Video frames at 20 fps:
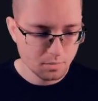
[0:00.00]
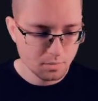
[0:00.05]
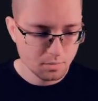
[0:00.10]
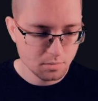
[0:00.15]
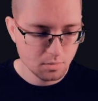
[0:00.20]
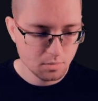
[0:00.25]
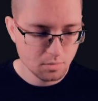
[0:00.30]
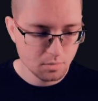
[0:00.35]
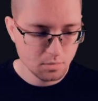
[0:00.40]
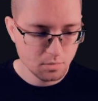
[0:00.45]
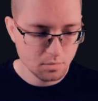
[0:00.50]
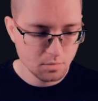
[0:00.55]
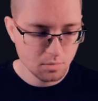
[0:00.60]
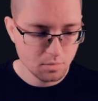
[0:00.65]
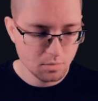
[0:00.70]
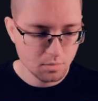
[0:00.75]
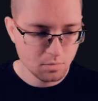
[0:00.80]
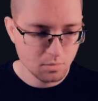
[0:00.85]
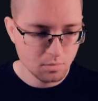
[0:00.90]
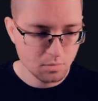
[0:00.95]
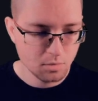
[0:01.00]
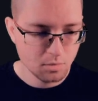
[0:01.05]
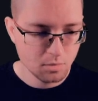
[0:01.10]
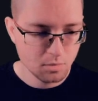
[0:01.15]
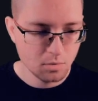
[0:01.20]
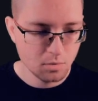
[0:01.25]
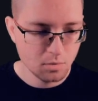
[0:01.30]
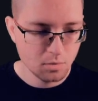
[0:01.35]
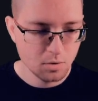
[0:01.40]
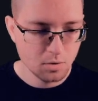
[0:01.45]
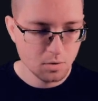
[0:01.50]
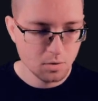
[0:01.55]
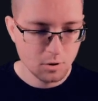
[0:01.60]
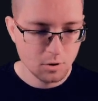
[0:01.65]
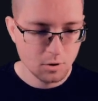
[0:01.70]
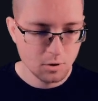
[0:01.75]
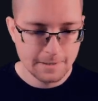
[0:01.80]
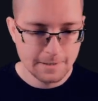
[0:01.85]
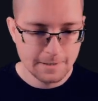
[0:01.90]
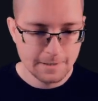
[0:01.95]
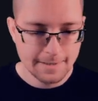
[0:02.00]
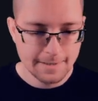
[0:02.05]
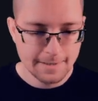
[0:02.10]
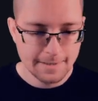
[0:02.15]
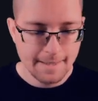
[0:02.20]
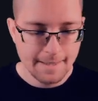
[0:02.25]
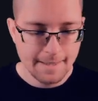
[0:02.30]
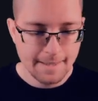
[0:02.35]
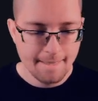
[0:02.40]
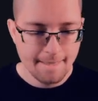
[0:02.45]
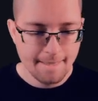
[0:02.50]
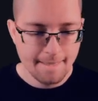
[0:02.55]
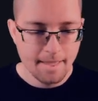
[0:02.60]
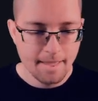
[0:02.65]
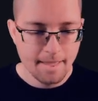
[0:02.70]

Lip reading: Nothing is said.